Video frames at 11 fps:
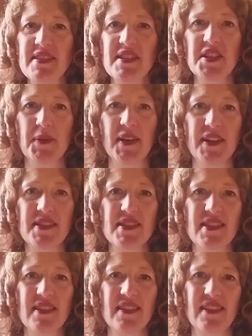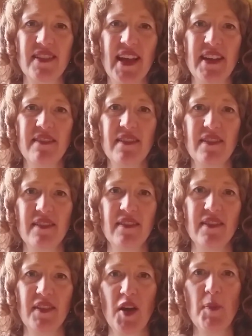listen to us, then
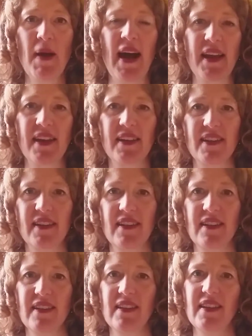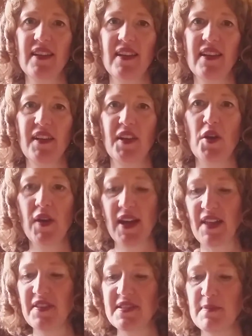go back. Go and
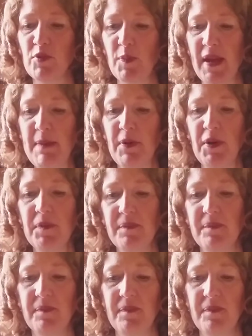gather some more people